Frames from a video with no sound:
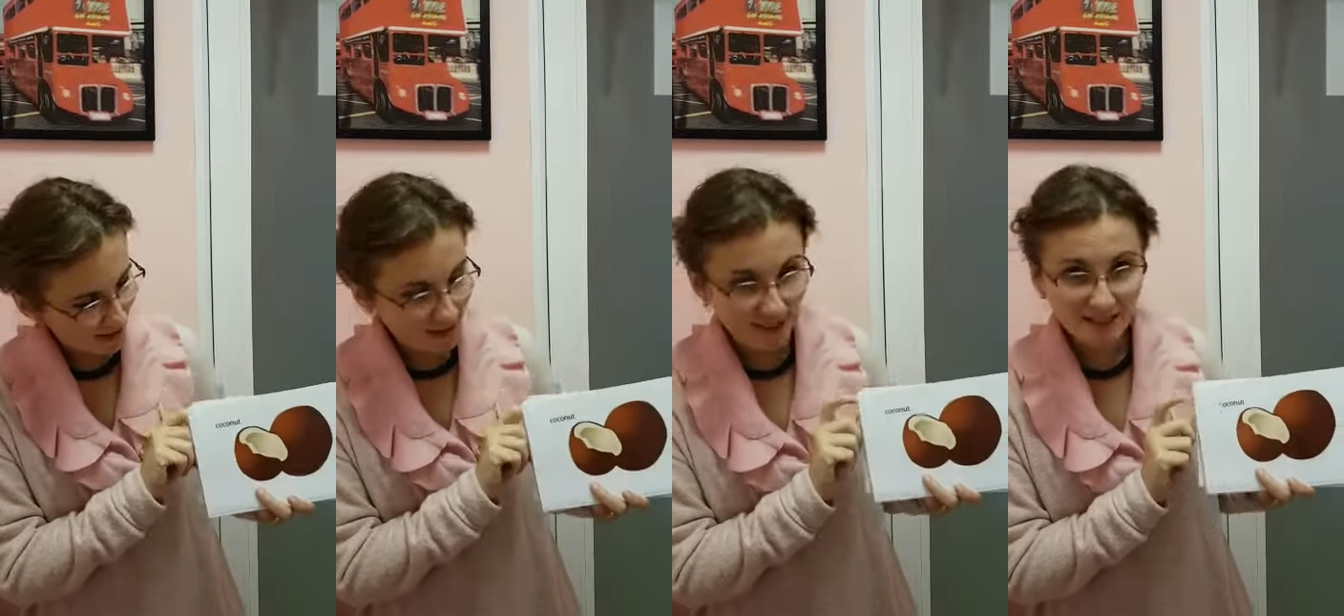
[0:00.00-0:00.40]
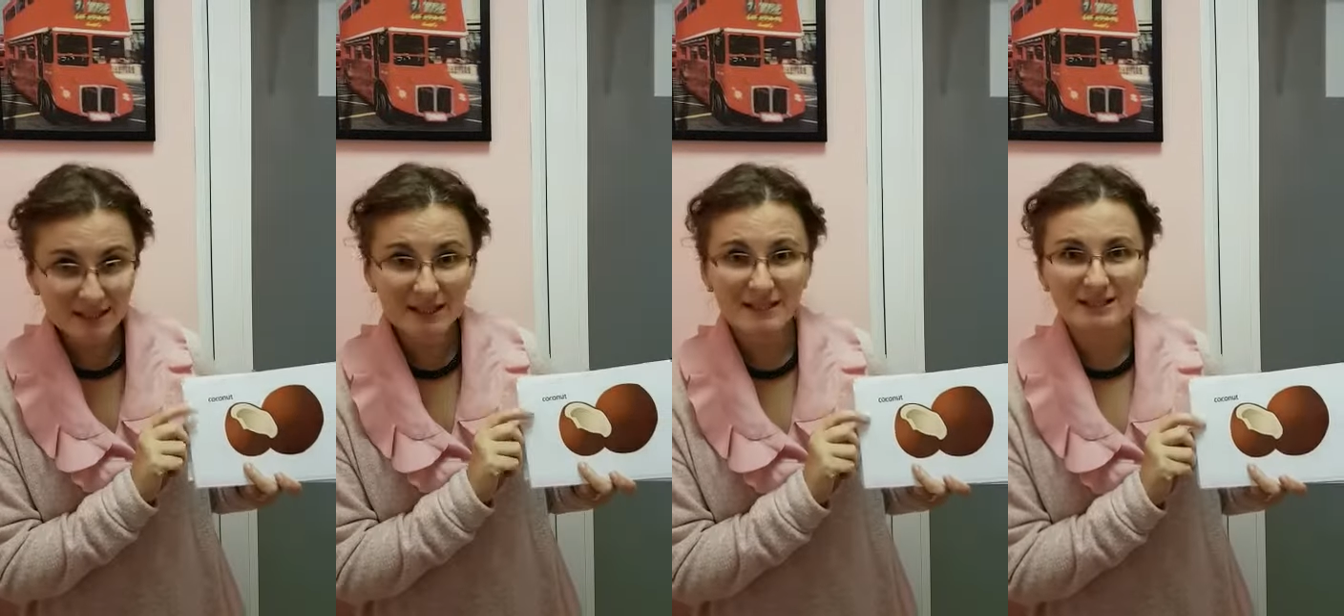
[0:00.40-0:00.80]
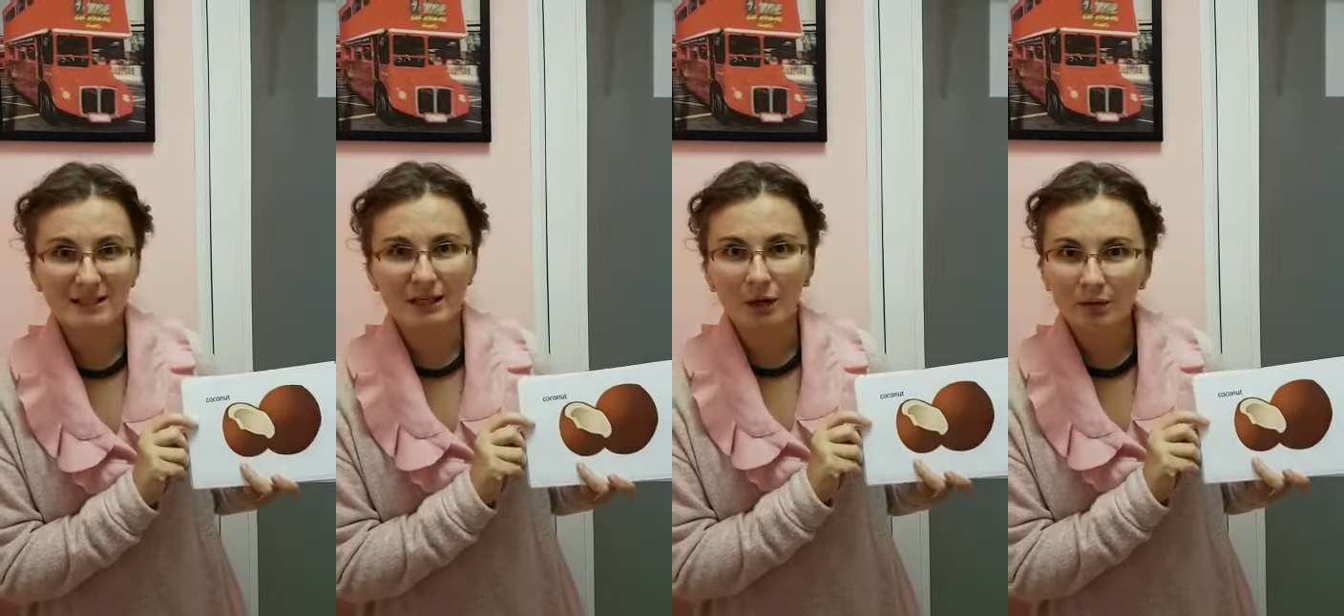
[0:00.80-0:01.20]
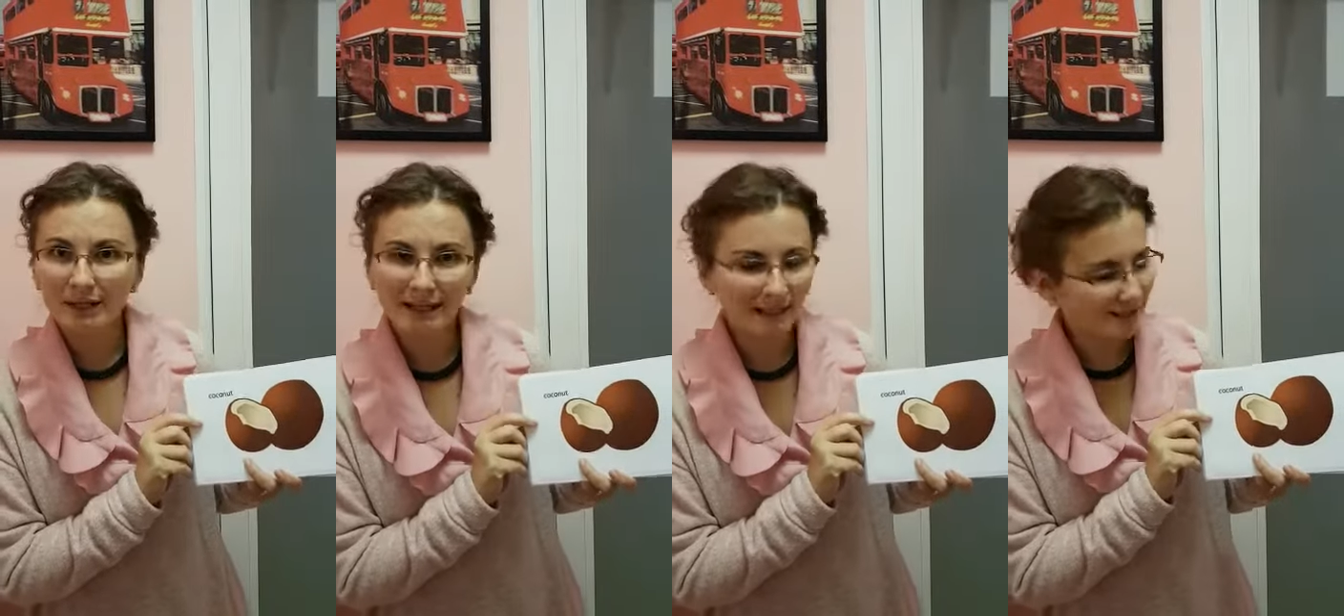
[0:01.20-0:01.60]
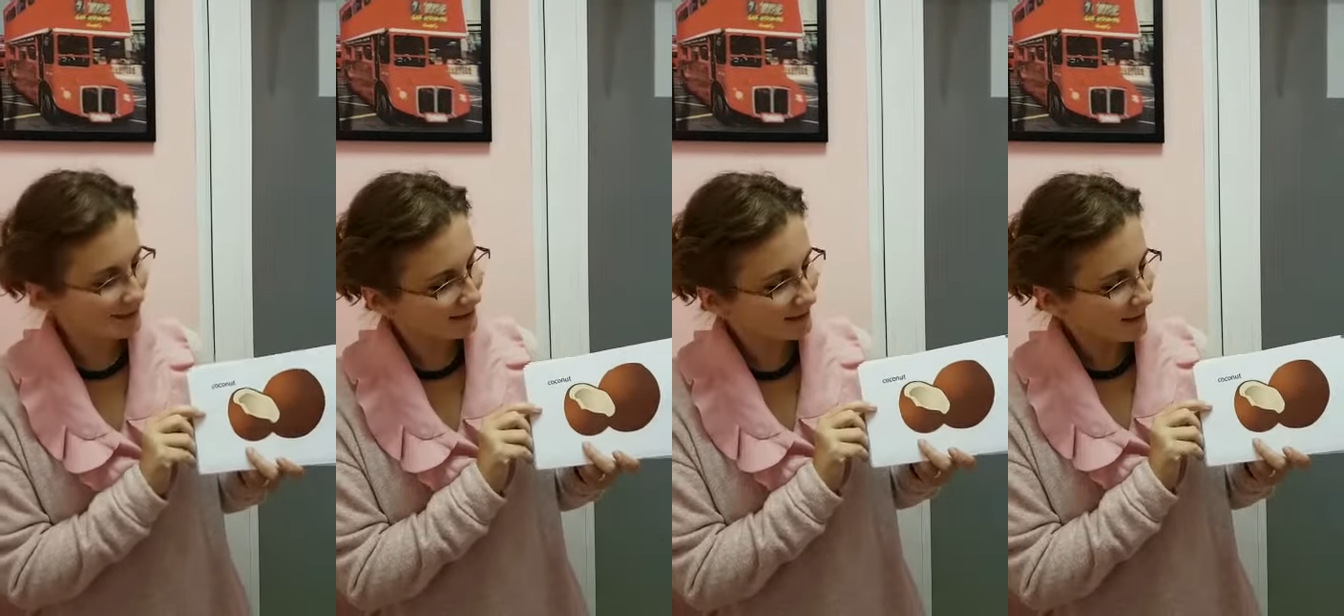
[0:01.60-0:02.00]
This is the
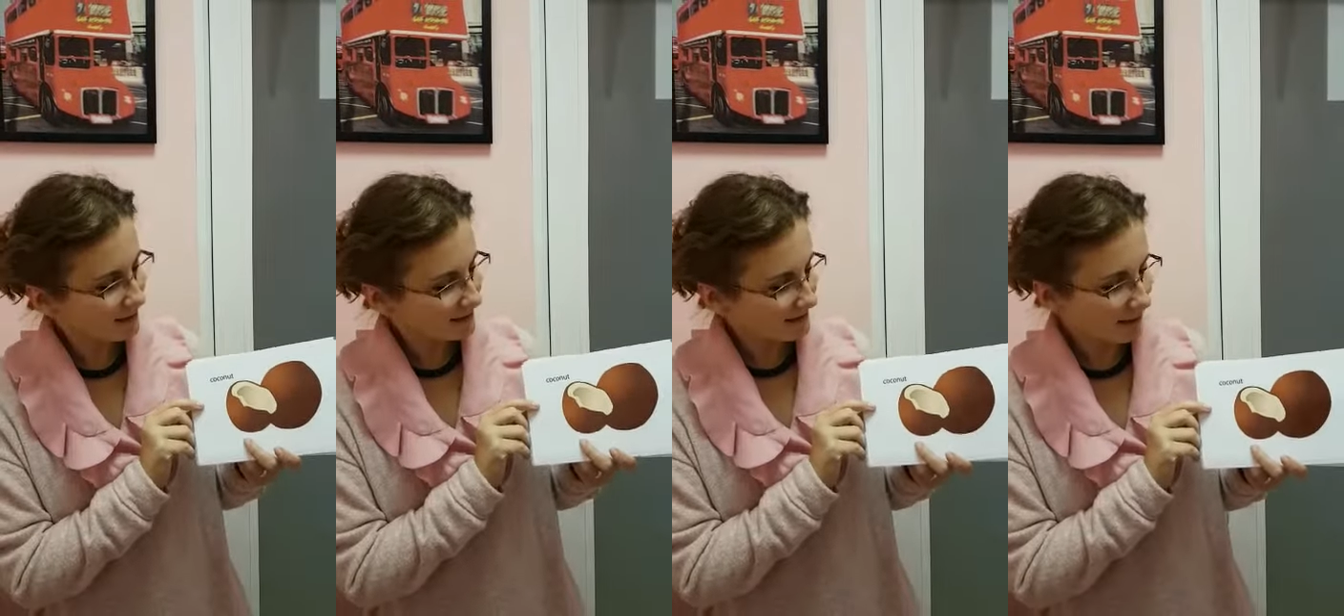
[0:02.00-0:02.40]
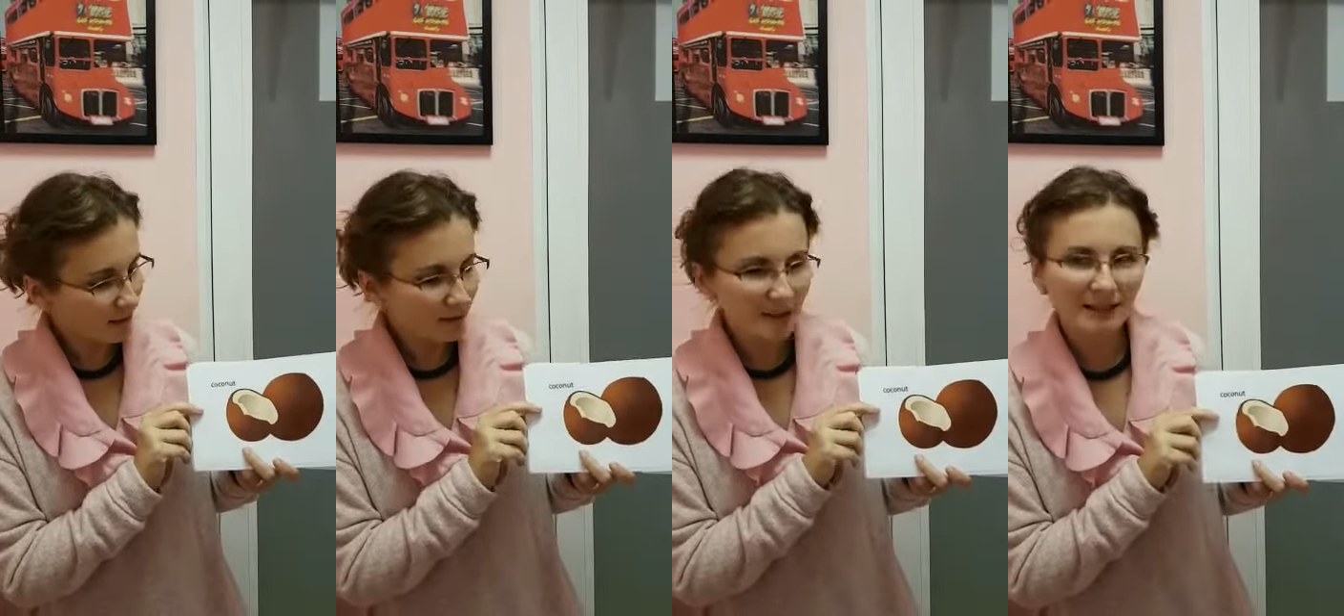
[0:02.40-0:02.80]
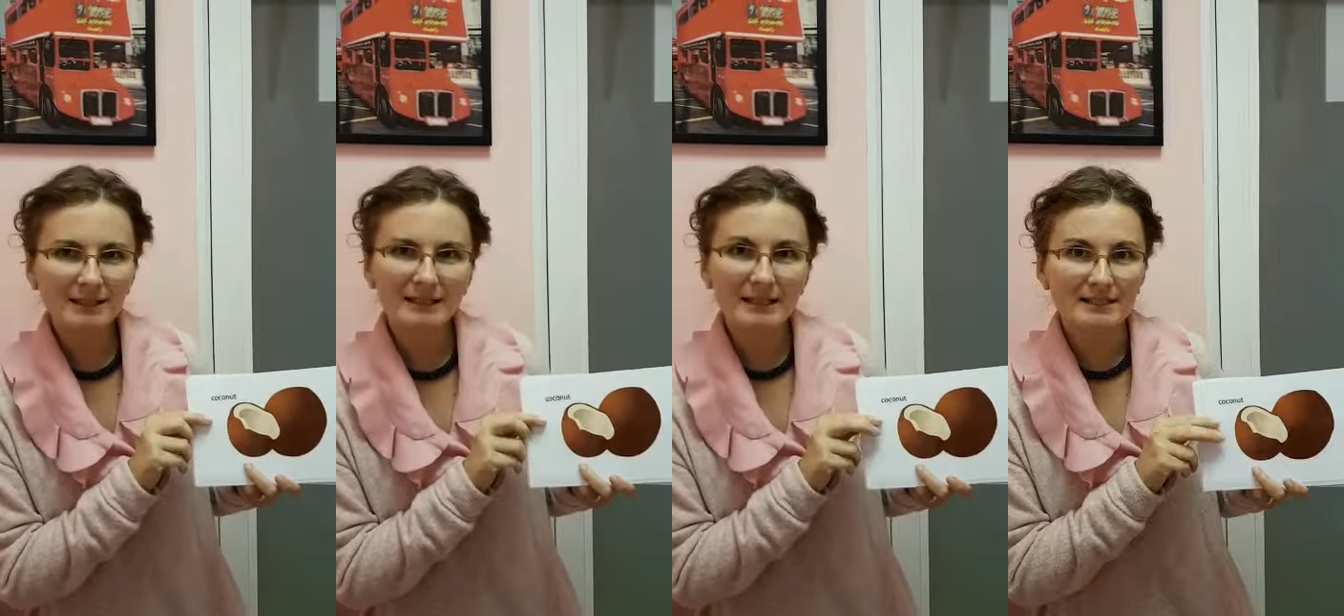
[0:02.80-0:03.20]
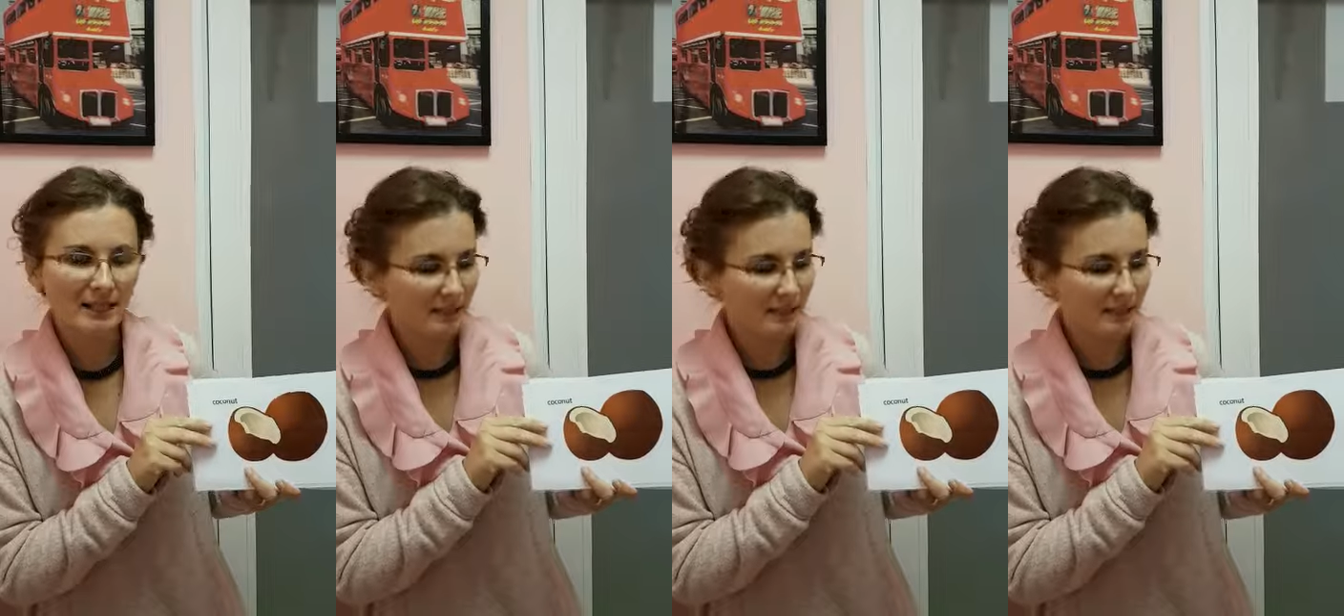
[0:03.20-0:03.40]
coconut. The coconut is